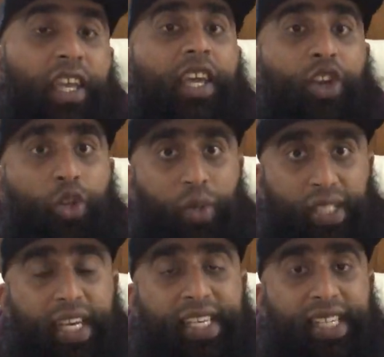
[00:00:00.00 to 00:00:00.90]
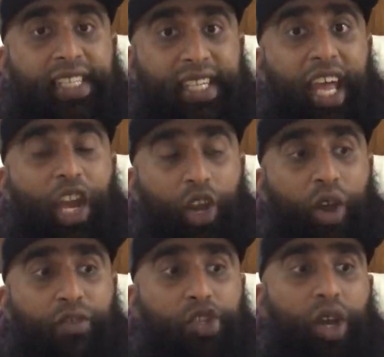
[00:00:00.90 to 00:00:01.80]
In other words, they decided to get a
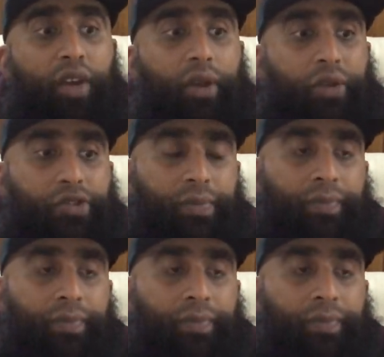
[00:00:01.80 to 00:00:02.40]
lot of toilet rolls.